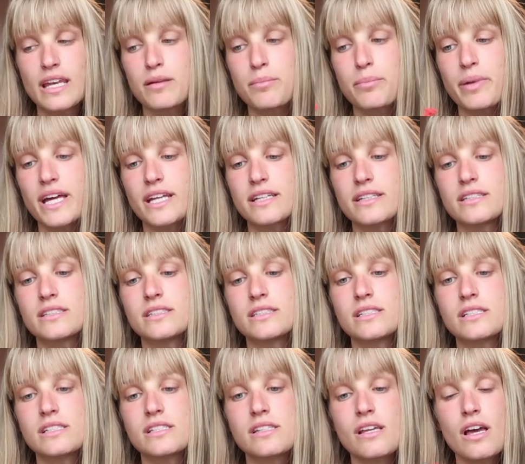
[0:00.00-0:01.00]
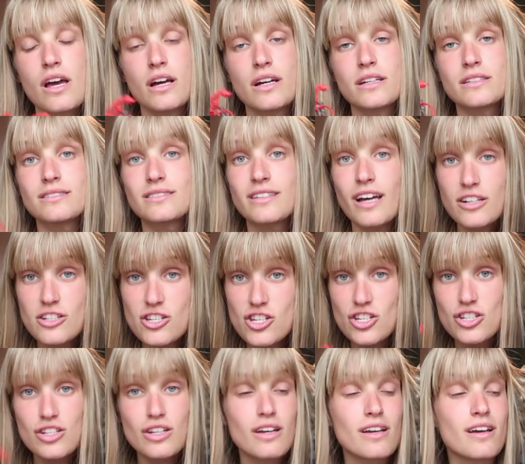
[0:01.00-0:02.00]
independent
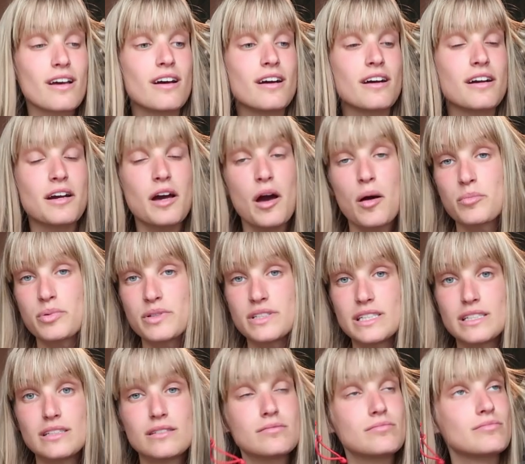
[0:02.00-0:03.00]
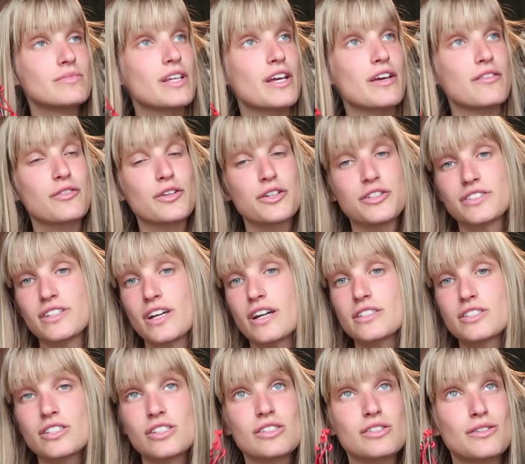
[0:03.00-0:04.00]
Dutch company. If you're
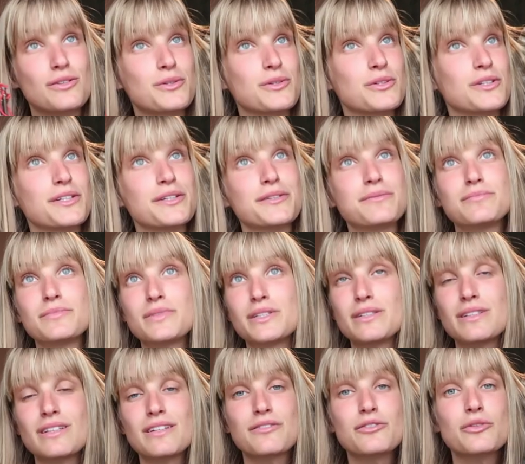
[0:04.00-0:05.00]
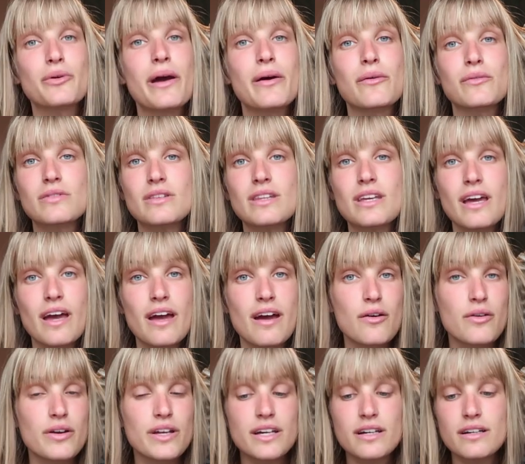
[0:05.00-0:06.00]
Dutch or you live around the
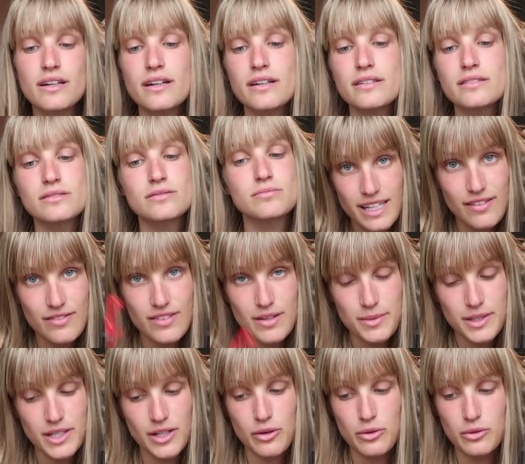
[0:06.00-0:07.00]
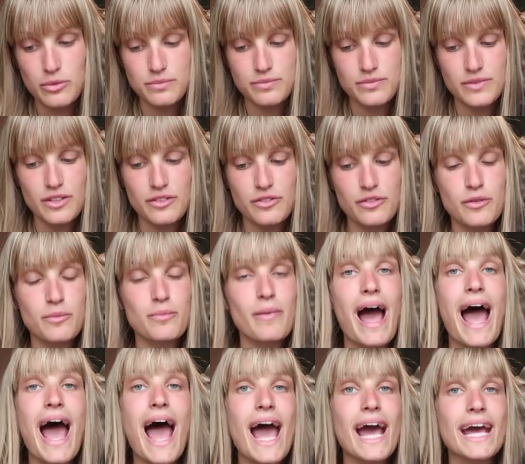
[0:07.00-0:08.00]
area, give them a go. They're from
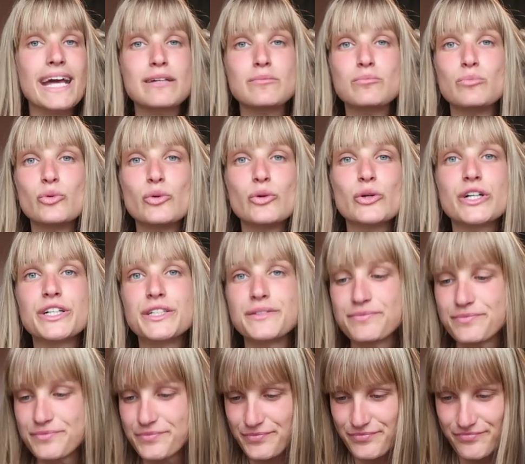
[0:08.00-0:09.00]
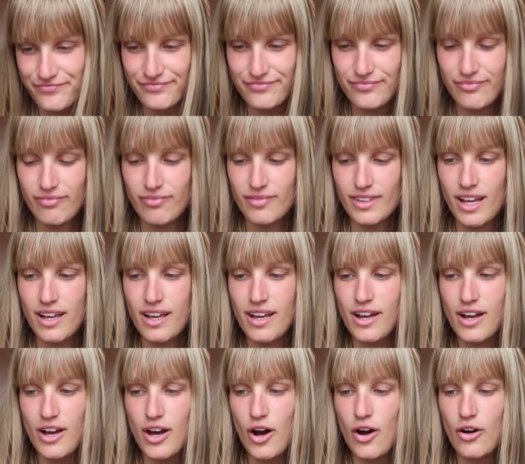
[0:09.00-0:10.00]
Haringboer.
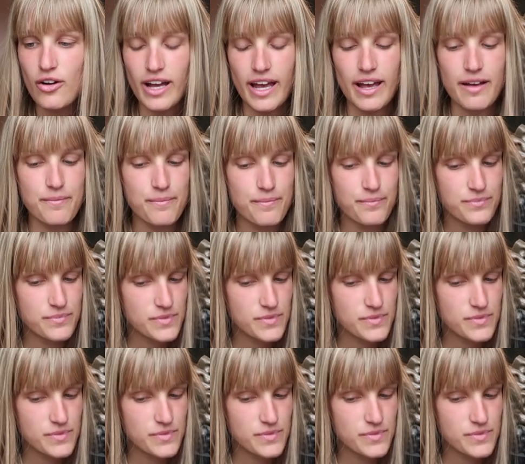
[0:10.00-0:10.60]
Okay,